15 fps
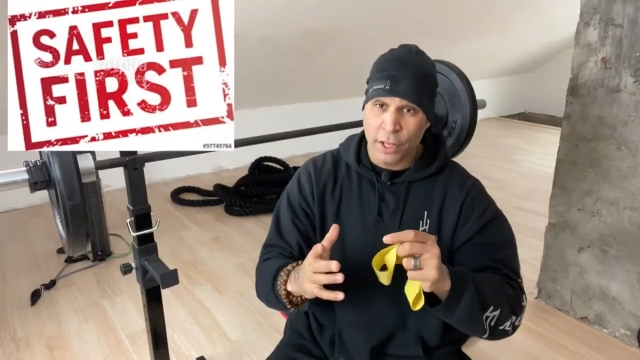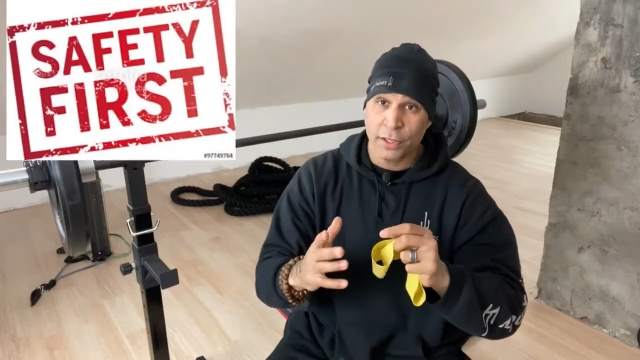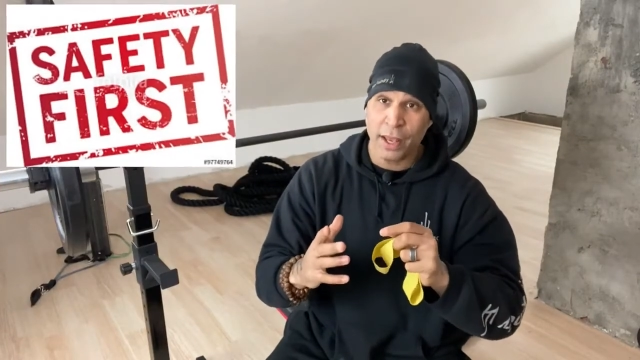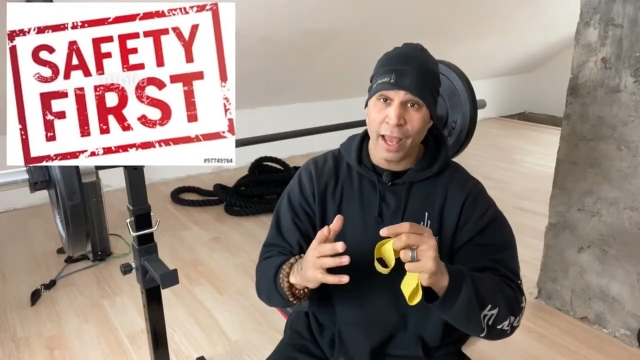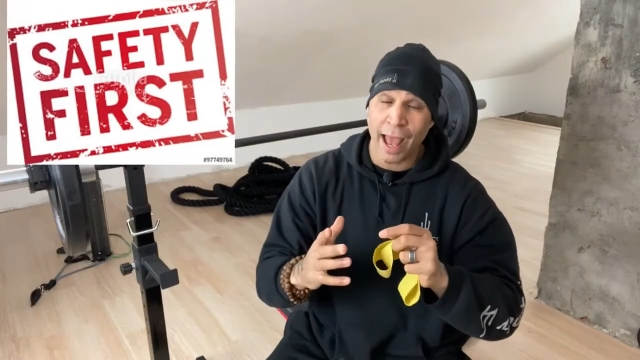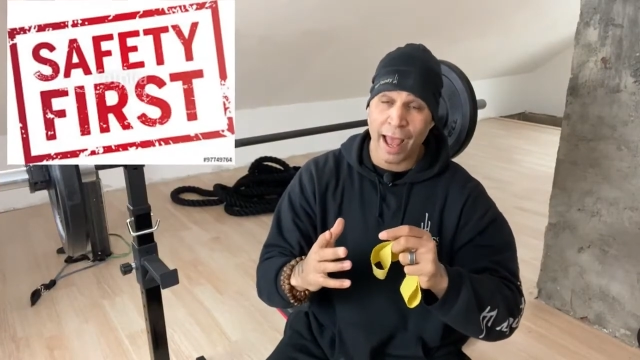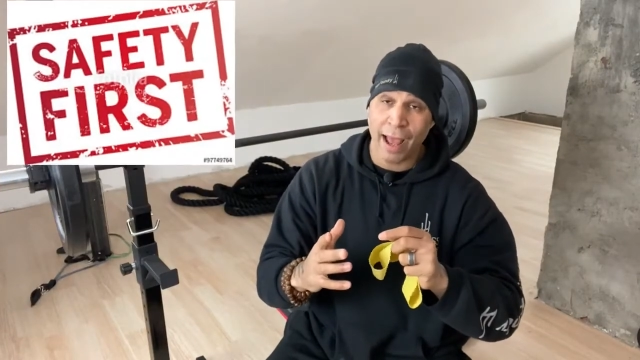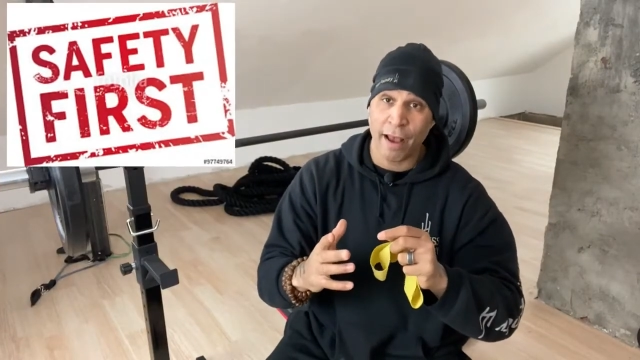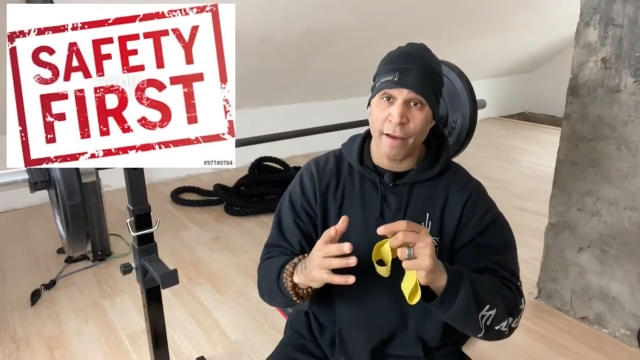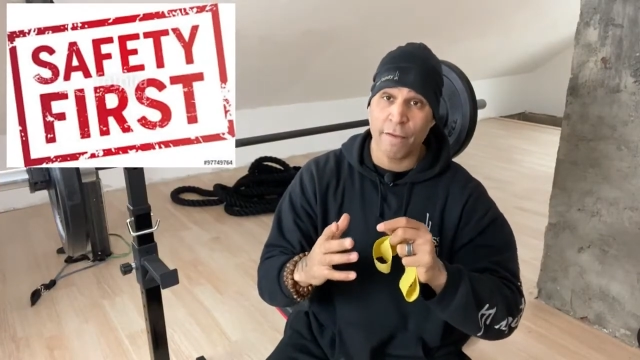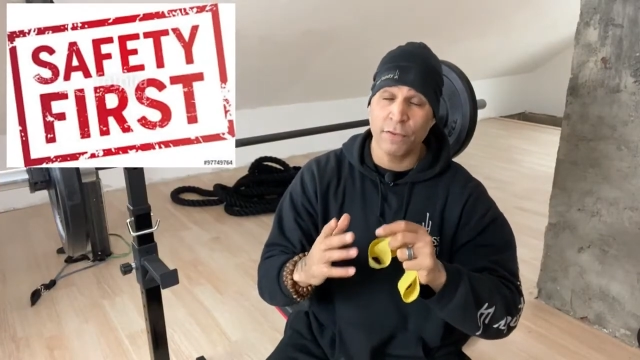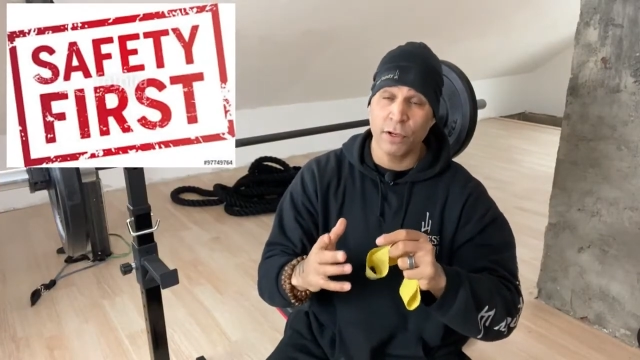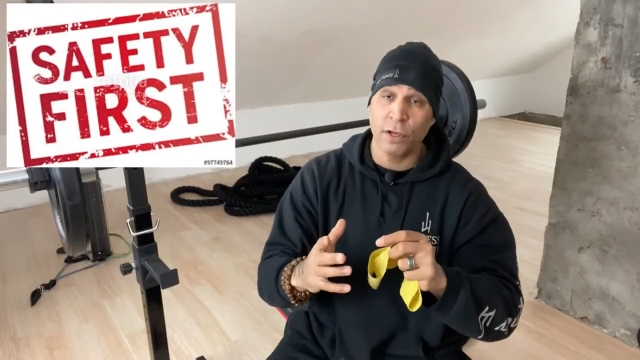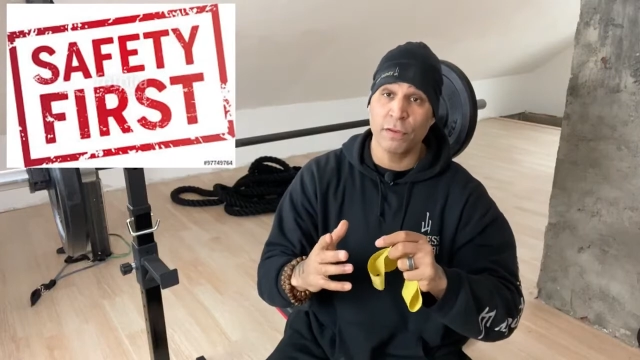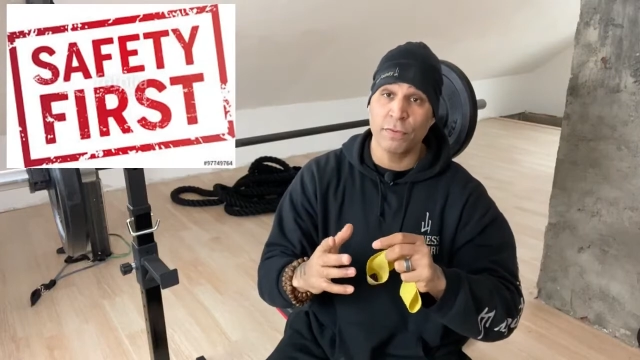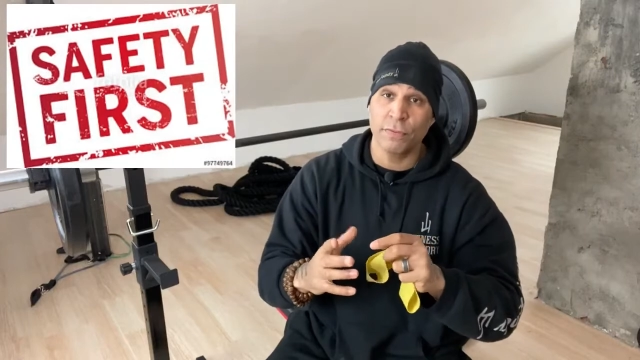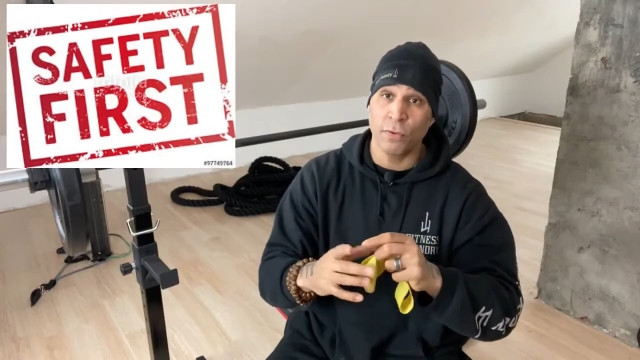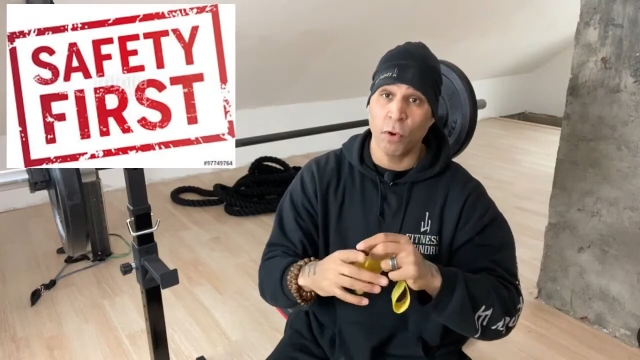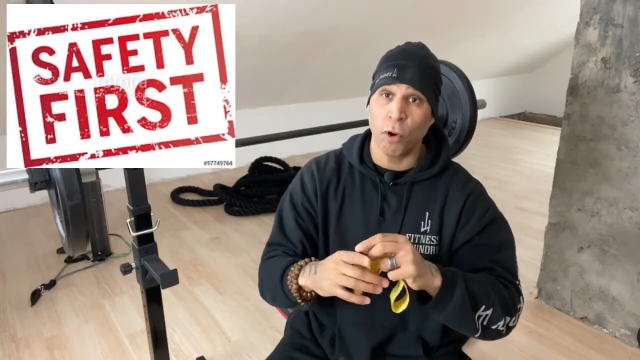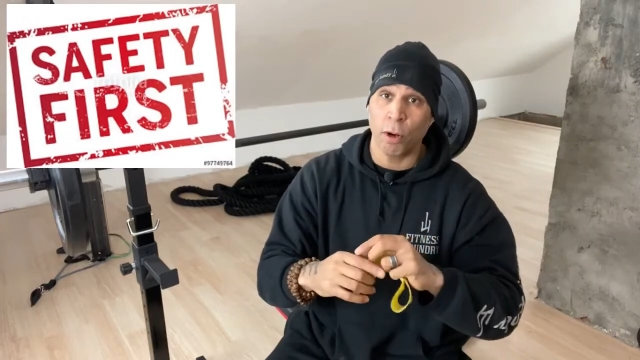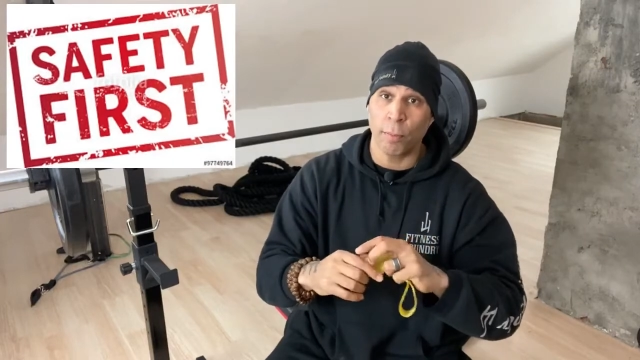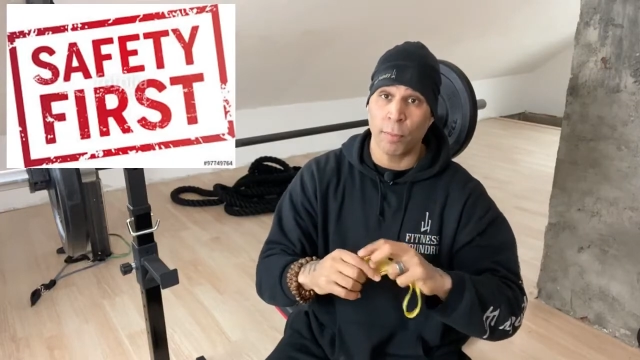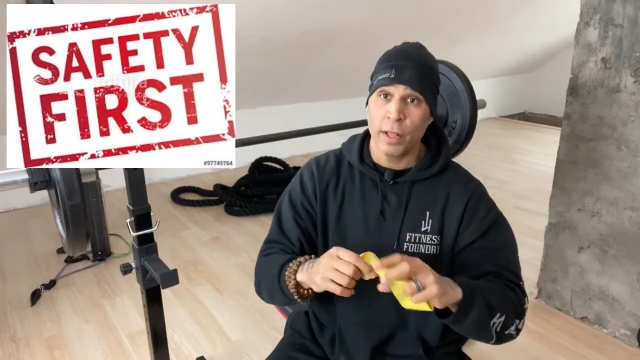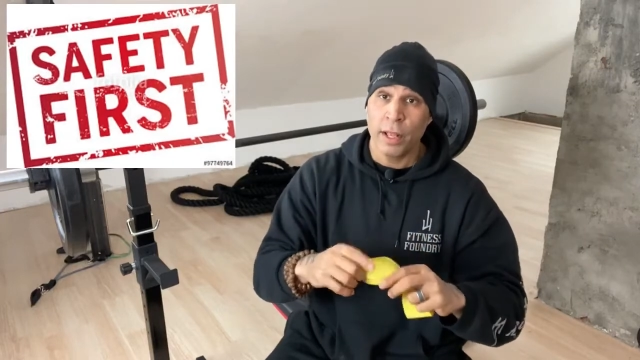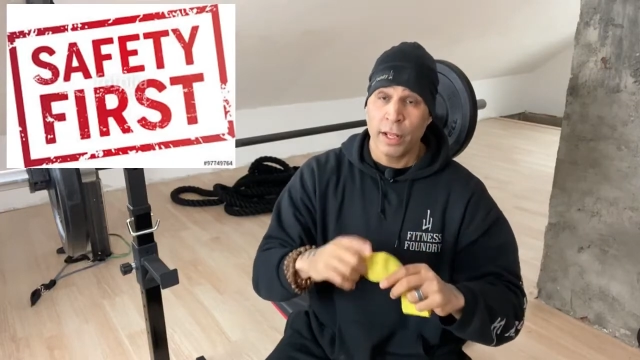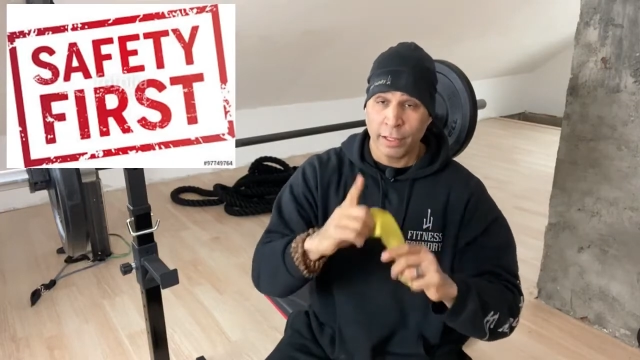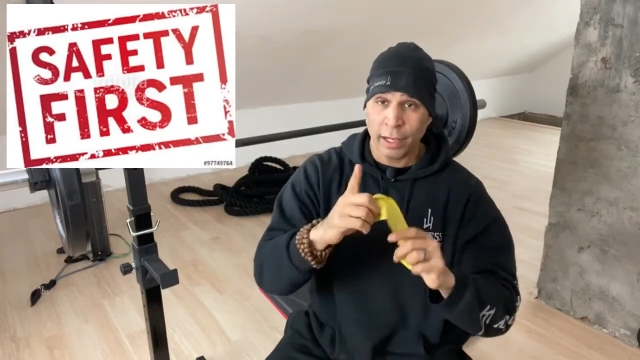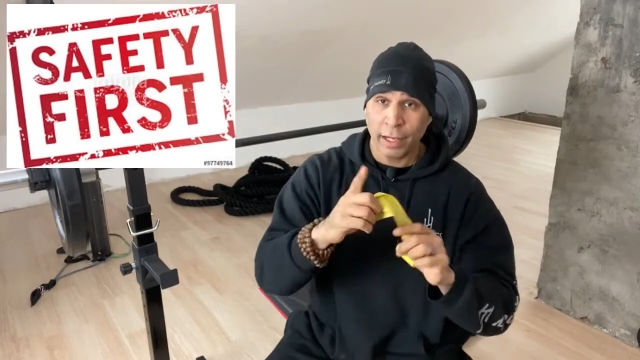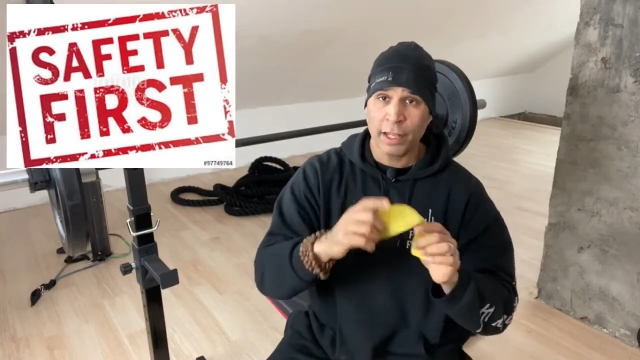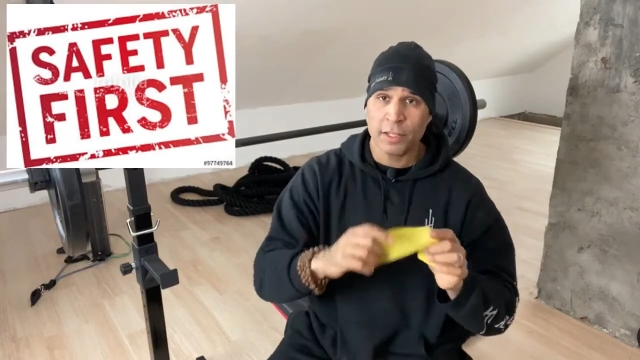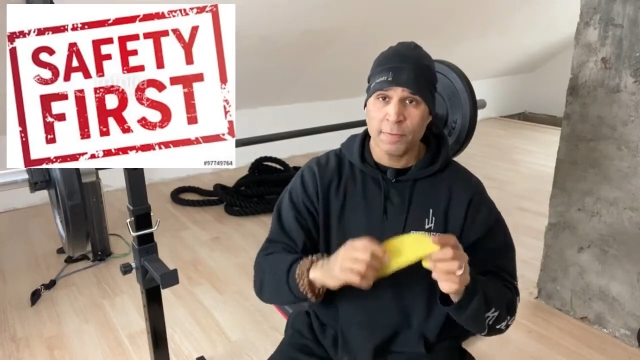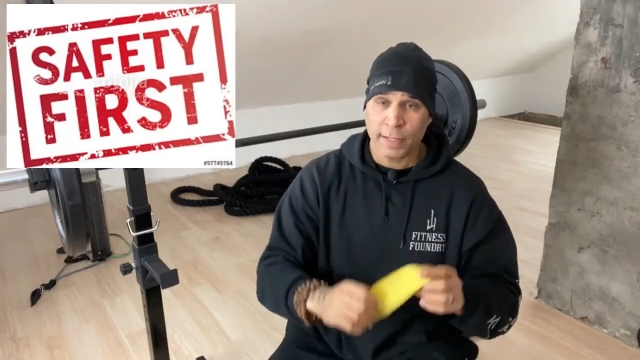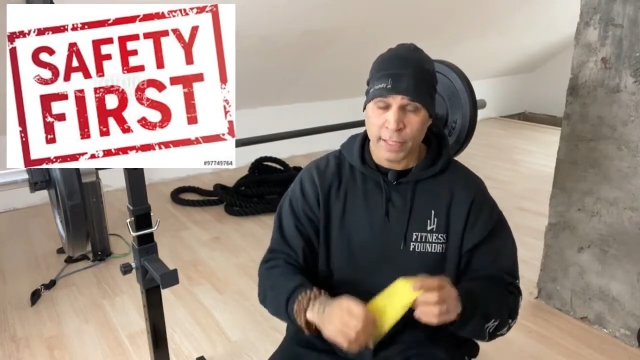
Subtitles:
to have good form. Now let's